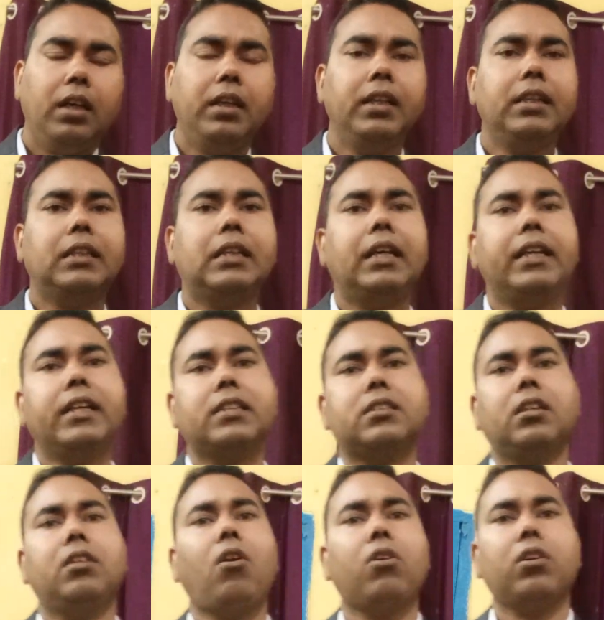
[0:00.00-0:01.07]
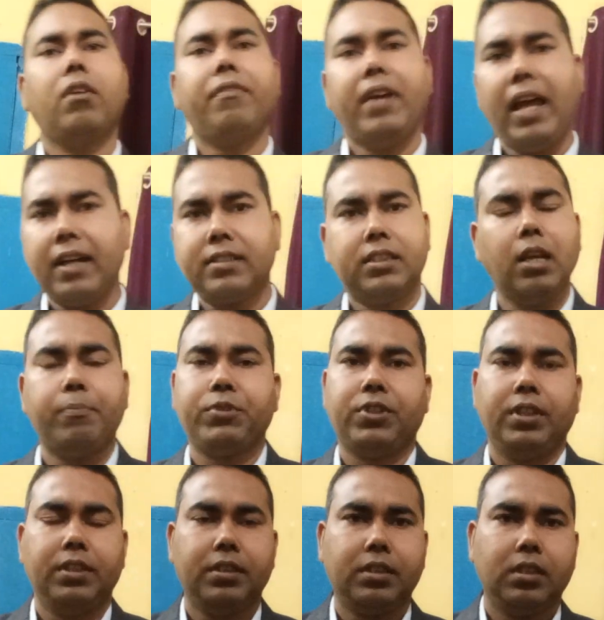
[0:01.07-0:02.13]
it creates a lot of
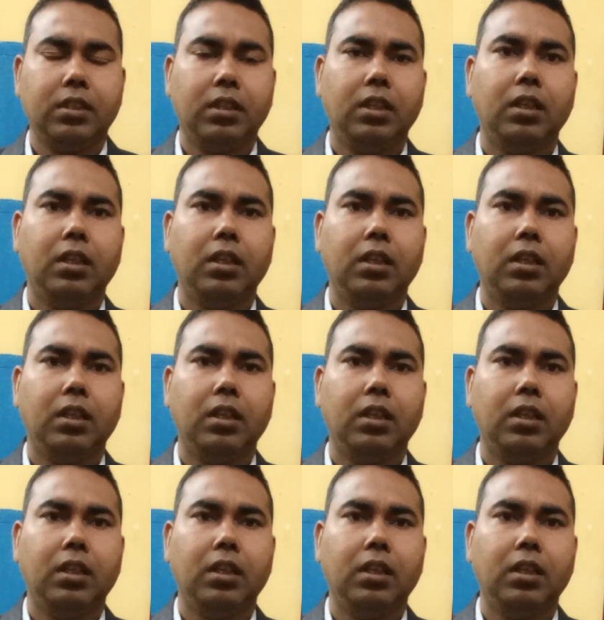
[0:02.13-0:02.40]
exceptions.